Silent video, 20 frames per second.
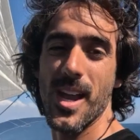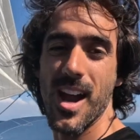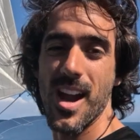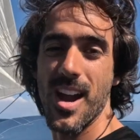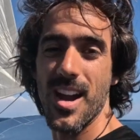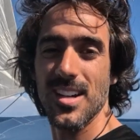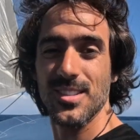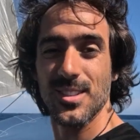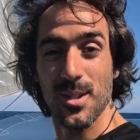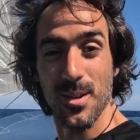
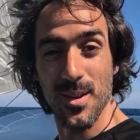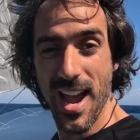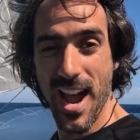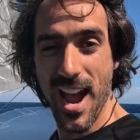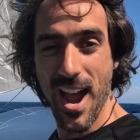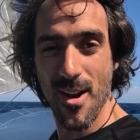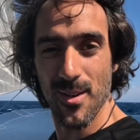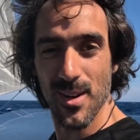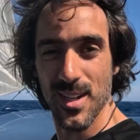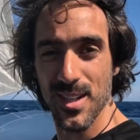are 3
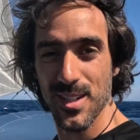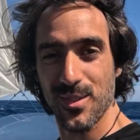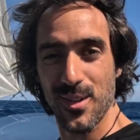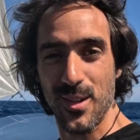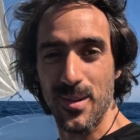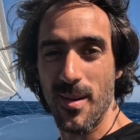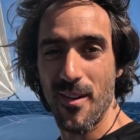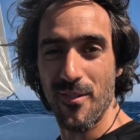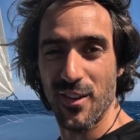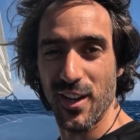hours
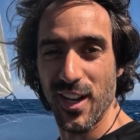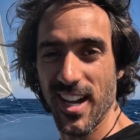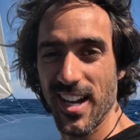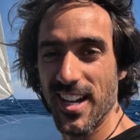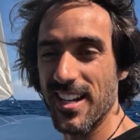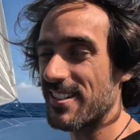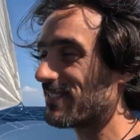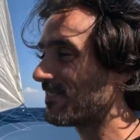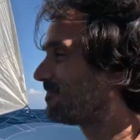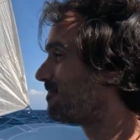from Africa.